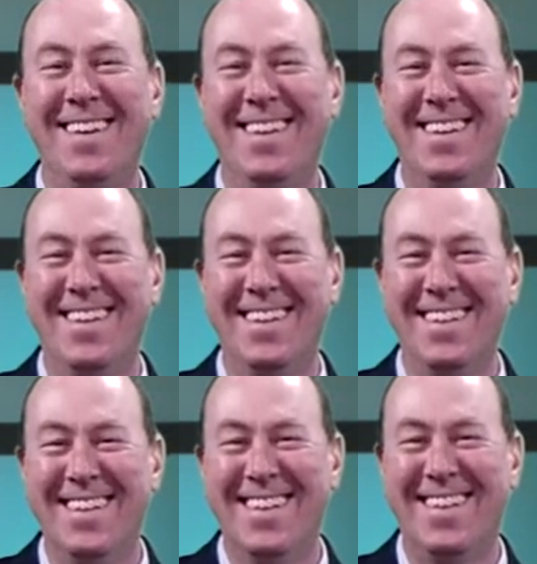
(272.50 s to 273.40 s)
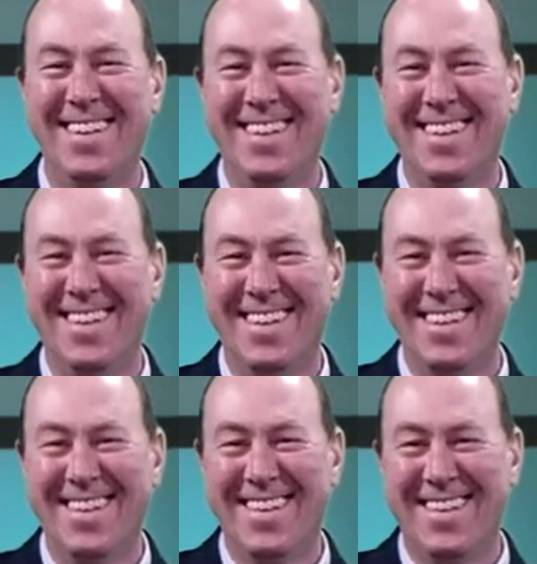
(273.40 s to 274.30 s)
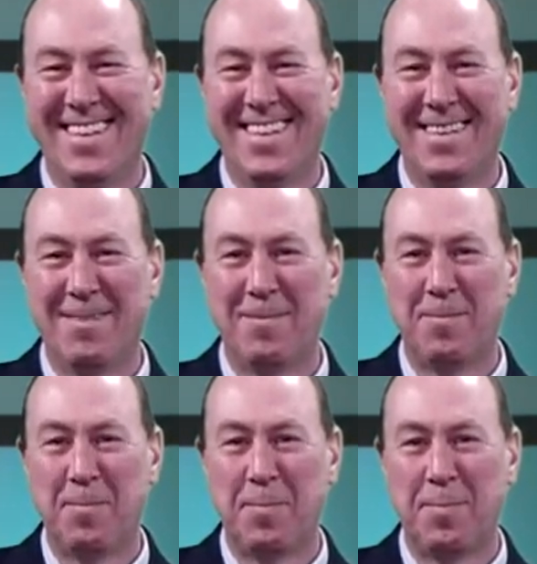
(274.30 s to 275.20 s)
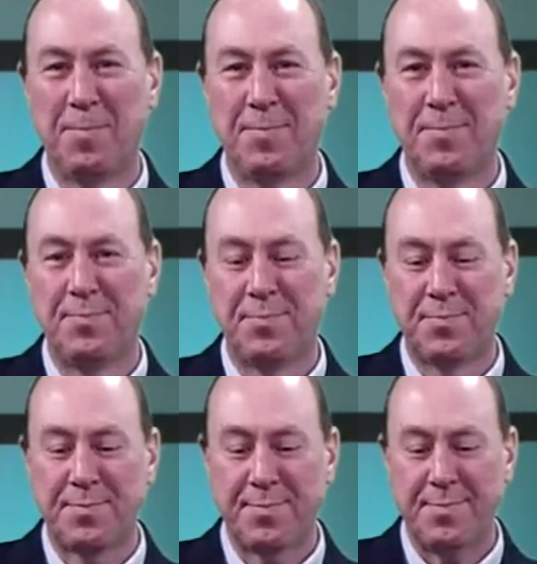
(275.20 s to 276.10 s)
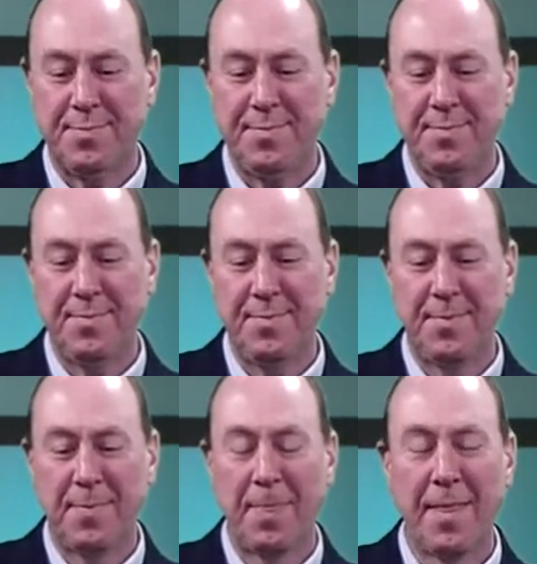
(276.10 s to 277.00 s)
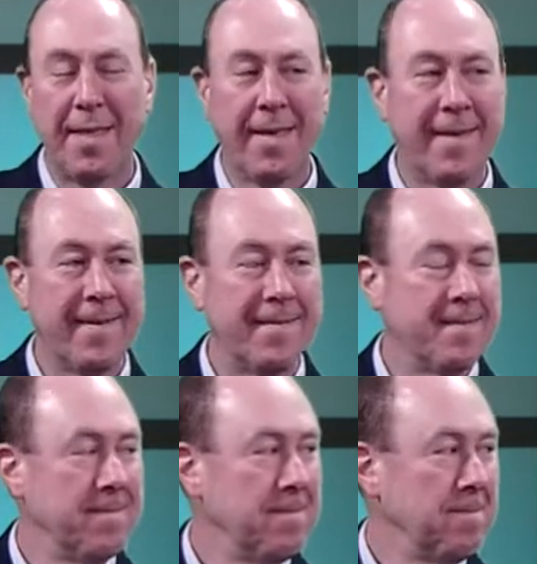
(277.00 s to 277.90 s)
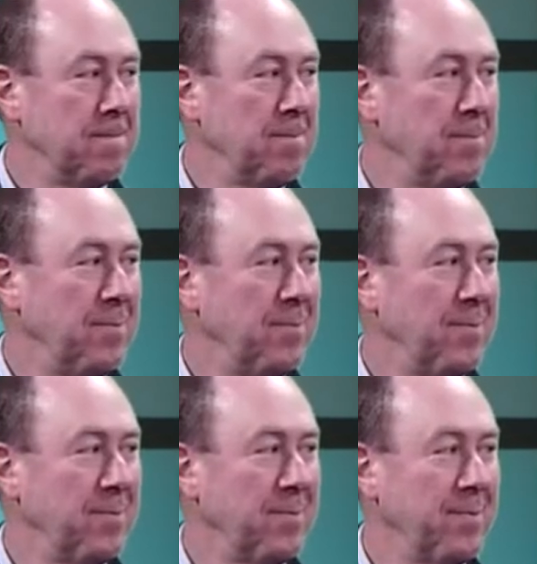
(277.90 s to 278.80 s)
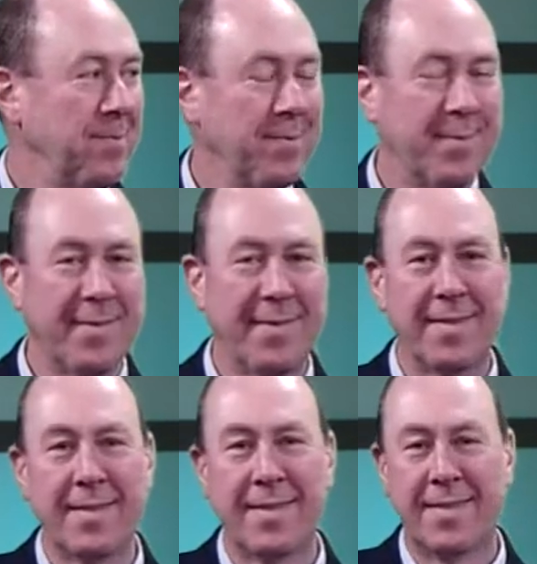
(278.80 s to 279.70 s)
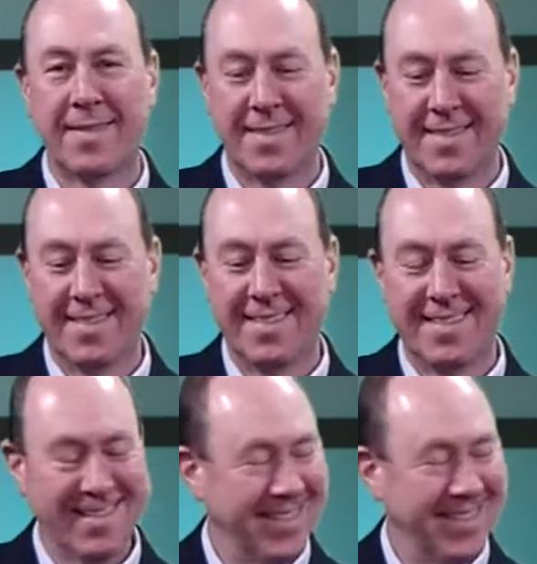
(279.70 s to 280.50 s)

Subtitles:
No words are spoken by the person on screen.